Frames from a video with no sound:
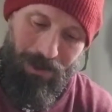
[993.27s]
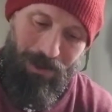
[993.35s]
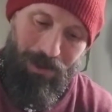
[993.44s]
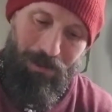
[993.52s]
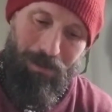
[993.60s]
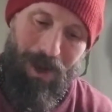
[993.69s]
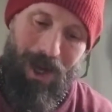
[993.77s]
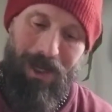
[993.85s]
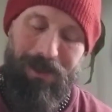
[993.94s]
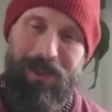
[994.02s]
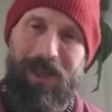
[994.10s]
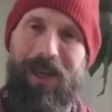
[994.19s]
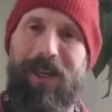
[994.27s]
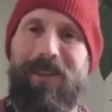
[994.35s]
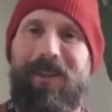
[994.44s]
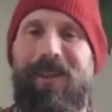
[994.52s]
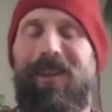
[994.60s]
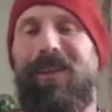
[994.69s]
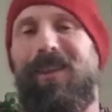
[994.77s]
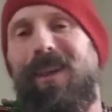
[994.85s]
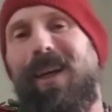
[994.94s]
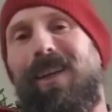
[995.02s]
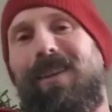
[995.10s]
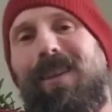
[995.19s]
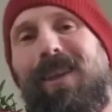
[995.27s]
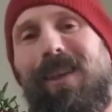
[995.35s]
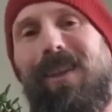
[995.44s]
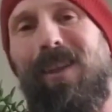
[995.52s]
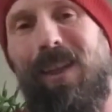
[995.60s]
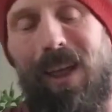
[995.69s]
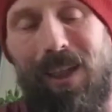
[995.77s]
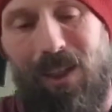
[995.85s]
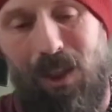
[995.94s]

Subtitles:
my task in that